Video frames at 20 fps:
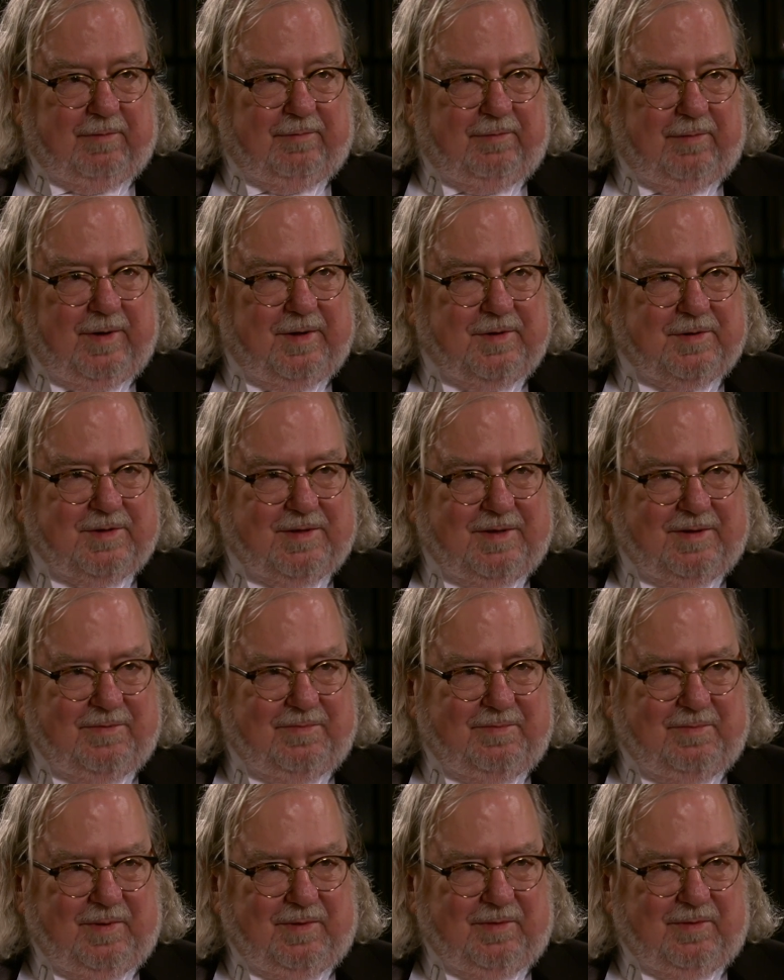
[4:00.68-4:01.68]
my friends that
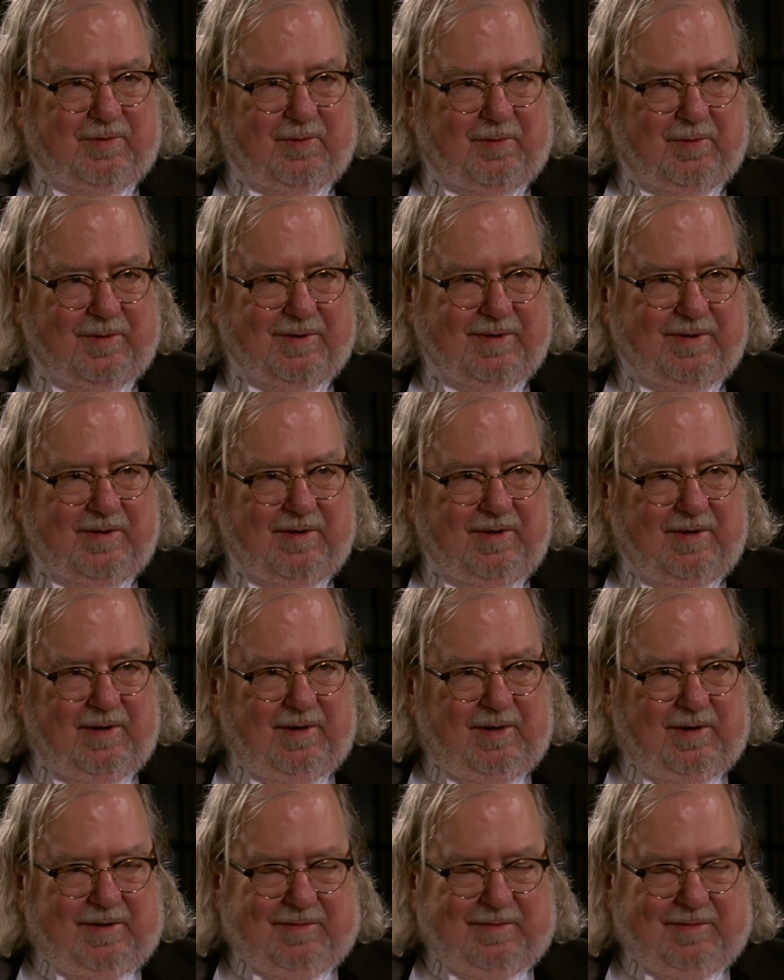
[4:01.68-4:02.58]
have been through it, and